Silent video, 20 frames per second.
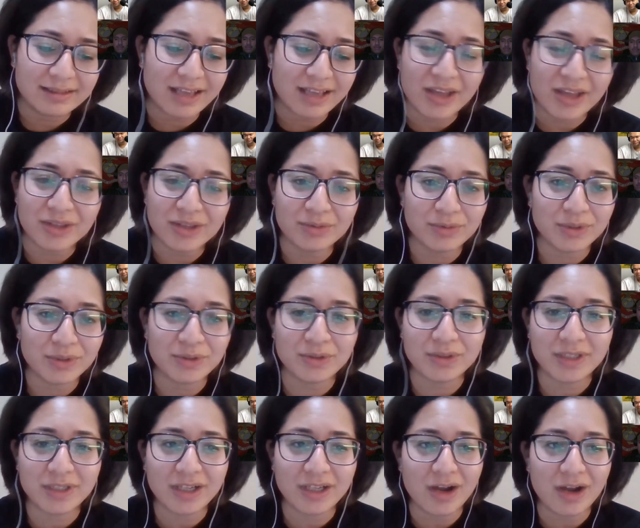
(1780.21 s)
the other
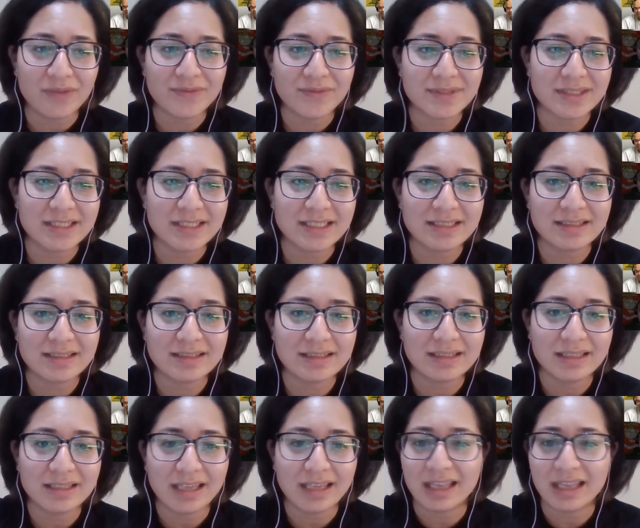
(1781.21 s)
recruiting
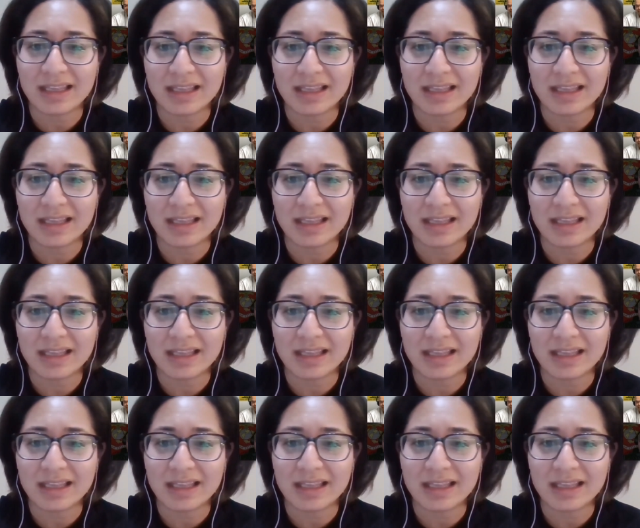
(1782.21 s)
offices,